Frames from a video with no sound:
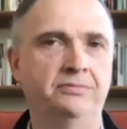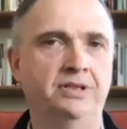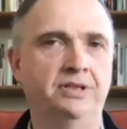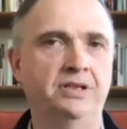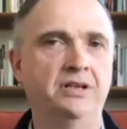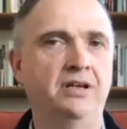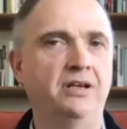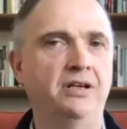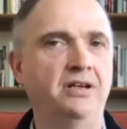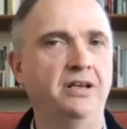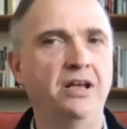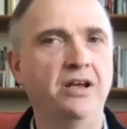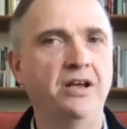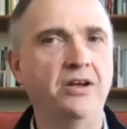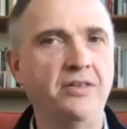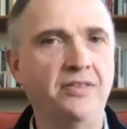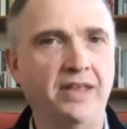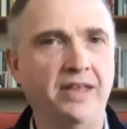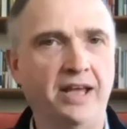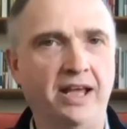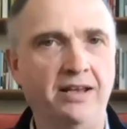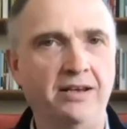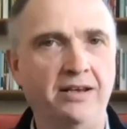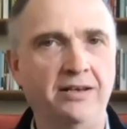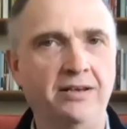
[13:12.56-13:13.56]
Knowing
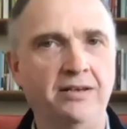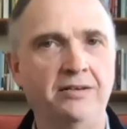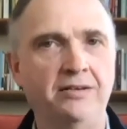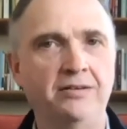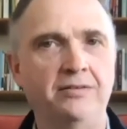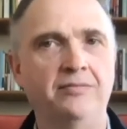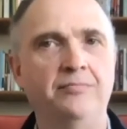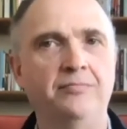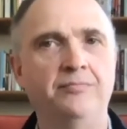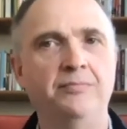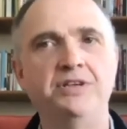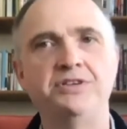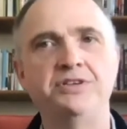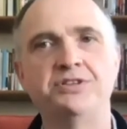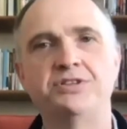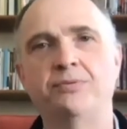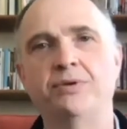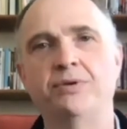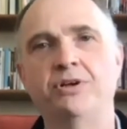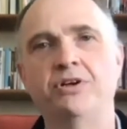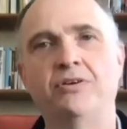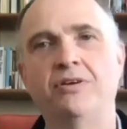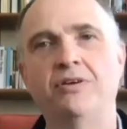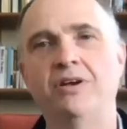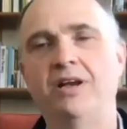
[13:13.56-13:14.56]
that means that we're
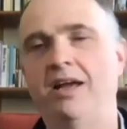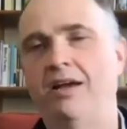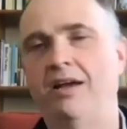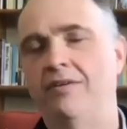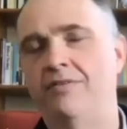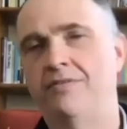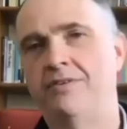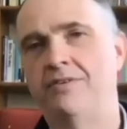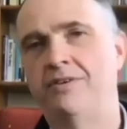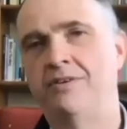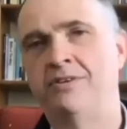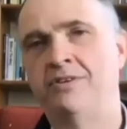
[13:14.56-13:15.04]
not left